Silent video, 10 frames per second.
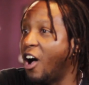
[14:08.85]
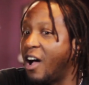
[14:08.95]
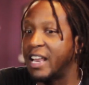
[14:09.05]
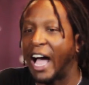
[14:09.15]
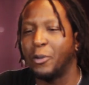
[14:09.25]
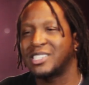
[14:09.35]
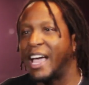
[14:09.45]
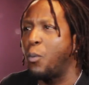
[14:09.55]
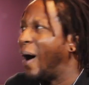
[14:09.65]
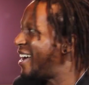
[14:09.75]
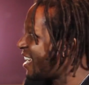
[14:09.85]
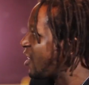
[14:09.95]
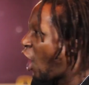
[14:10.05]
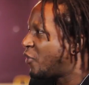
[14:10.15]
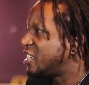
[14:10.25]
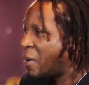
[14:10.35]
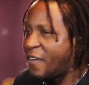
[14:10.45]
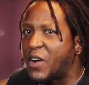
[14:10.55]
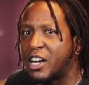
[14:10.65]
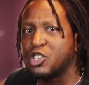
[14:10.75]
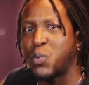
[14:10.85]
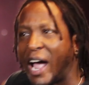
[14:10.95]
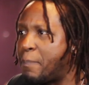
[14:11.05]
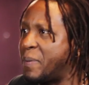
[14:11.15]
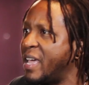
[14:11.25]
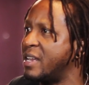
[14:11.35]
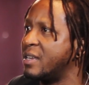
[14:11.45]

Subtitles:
on, I was like, why did all these motherfuckers rapping?